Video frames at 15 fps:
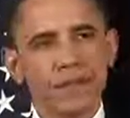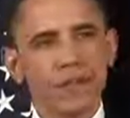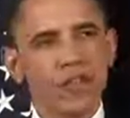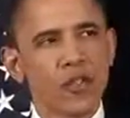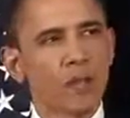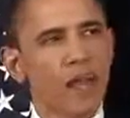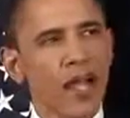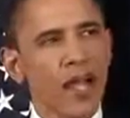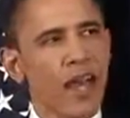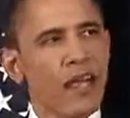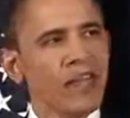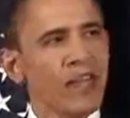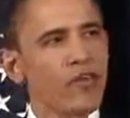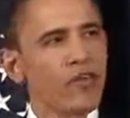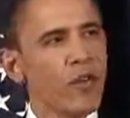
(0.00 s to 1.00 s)

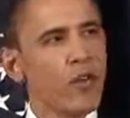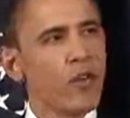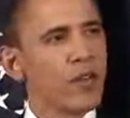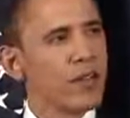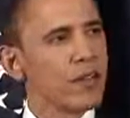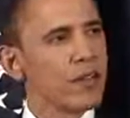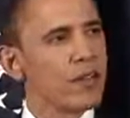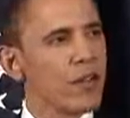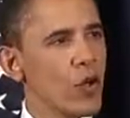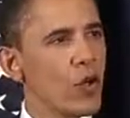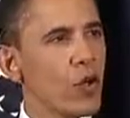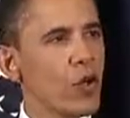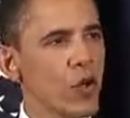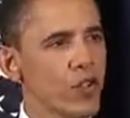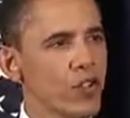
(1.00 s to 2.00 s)
Supplies of food and
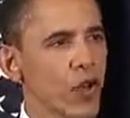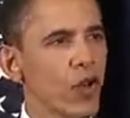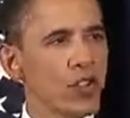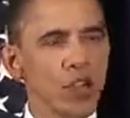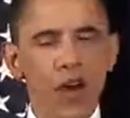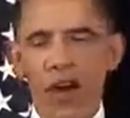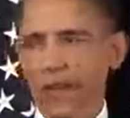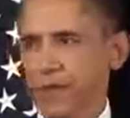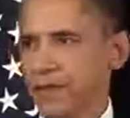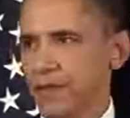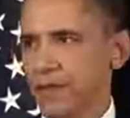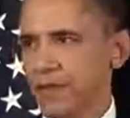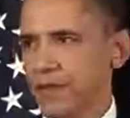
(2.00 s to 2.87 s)
fuel were choked off.